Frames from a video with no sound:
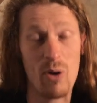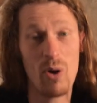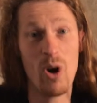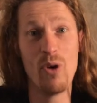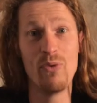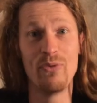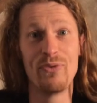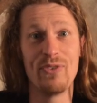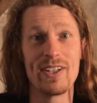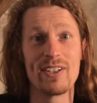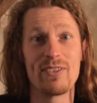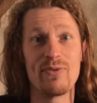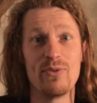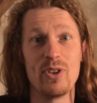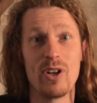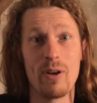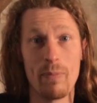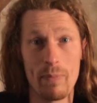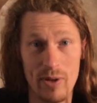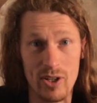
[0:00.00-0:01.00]
our own
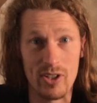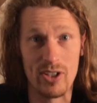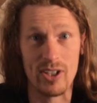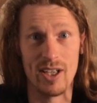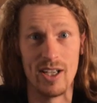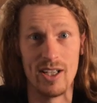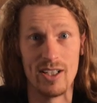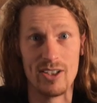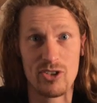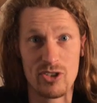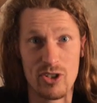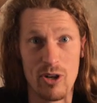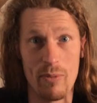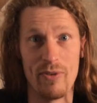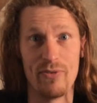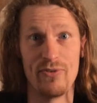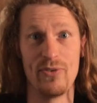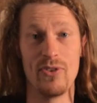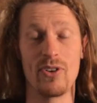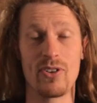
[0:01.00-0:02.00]
festival, Summer
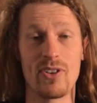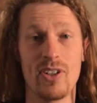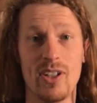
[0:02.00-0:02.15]
Zomerfolk.